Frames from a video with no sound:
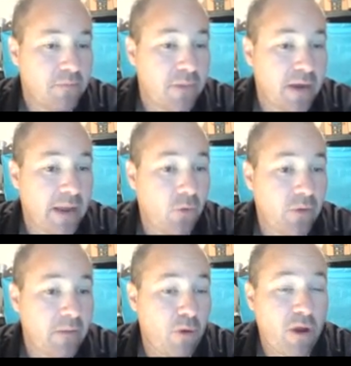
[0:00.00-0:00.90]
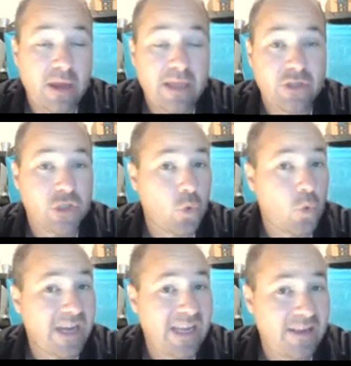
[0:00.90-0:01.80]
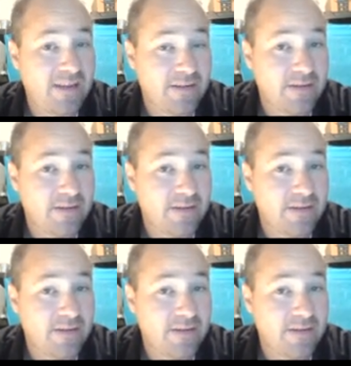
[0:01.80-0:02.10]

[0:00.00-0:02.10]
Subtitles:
but I only brought in 20.